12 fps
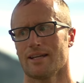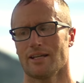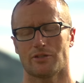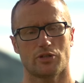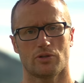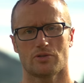
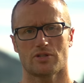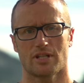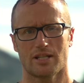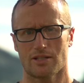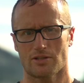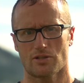it turns
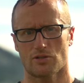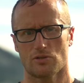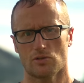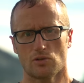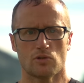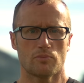it
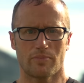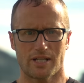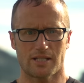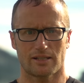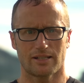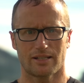into
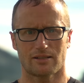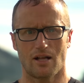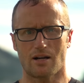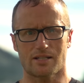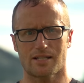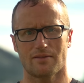basically a
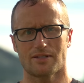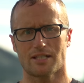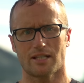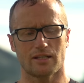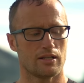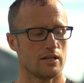Glock
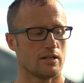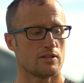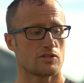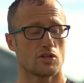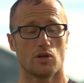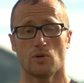17.
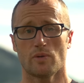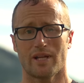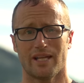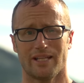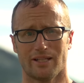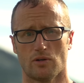So
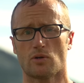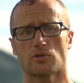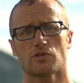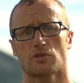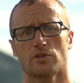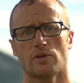any
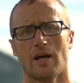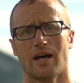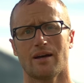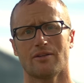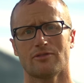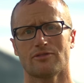holster you
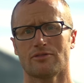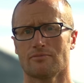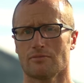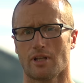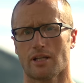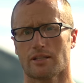have,
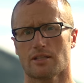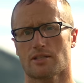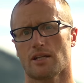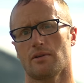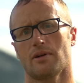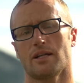like
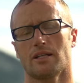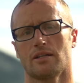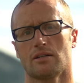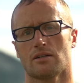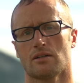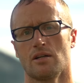this guy right
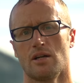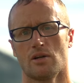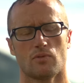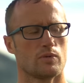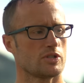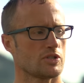here,
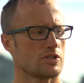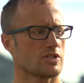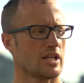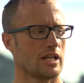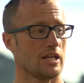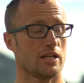which
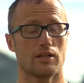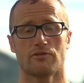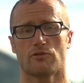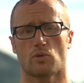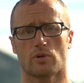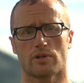is a
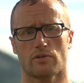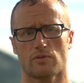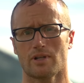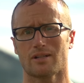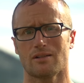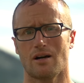four to
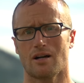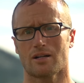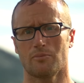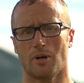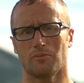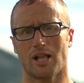three
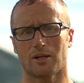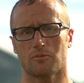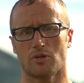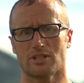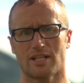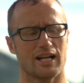o'clock by Black
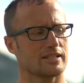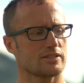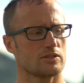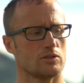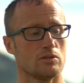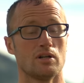Point
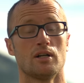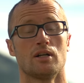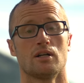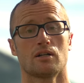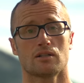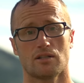Tactical,
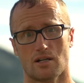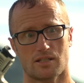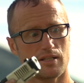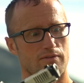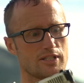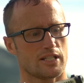Glock
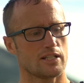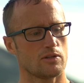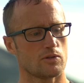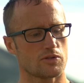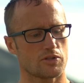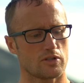17
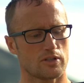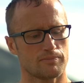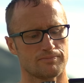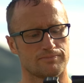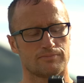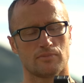holster,
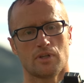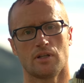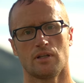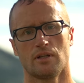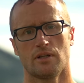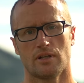
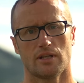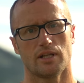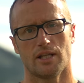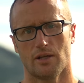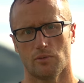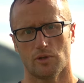
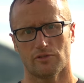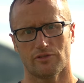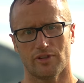it will